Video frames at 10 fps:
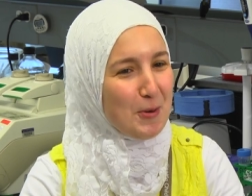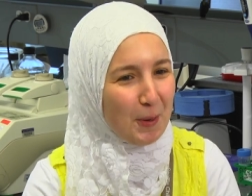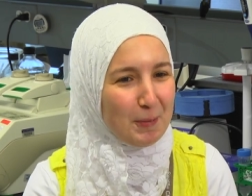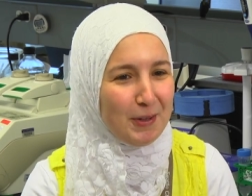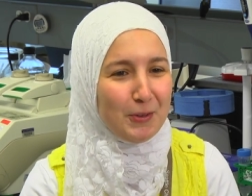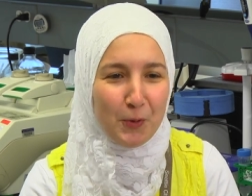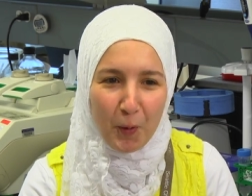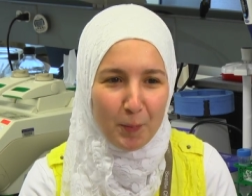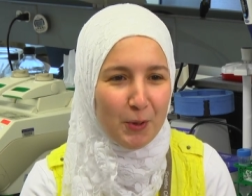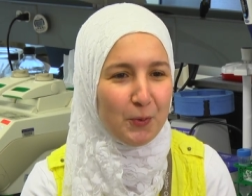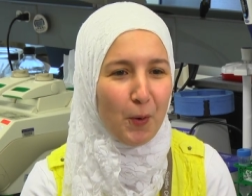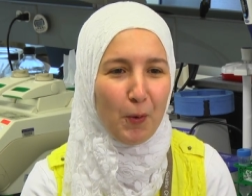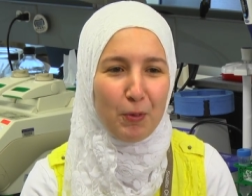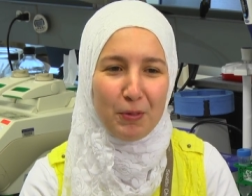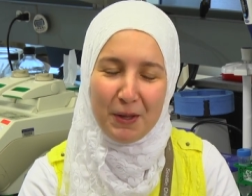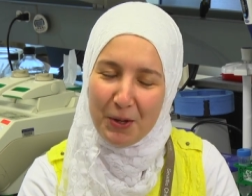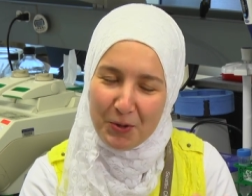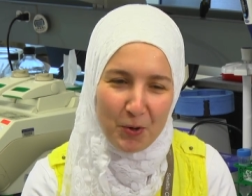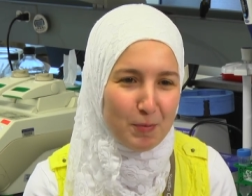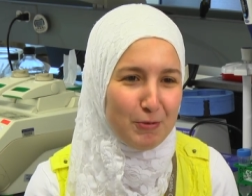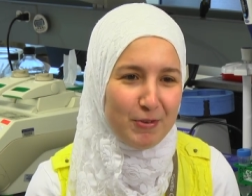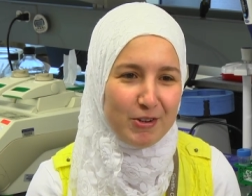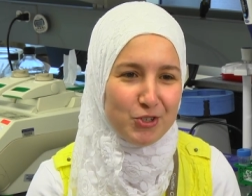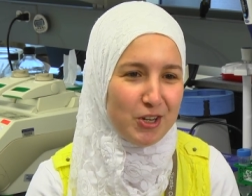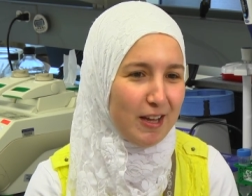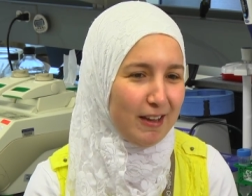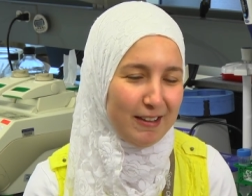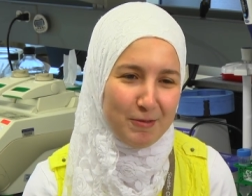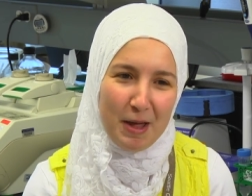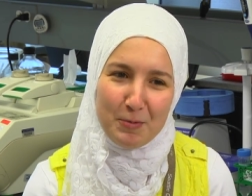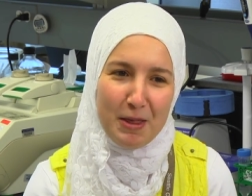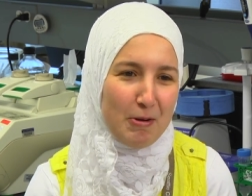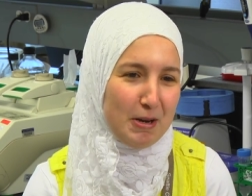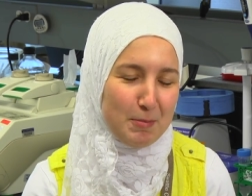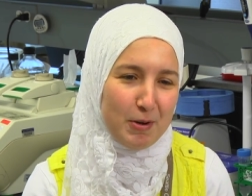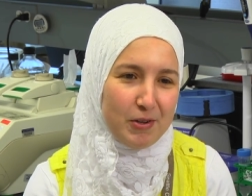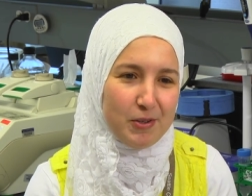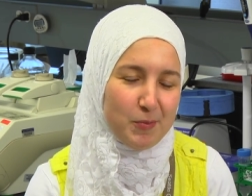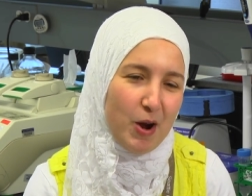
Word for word: normal, normal growth, normal functioning, and without any medical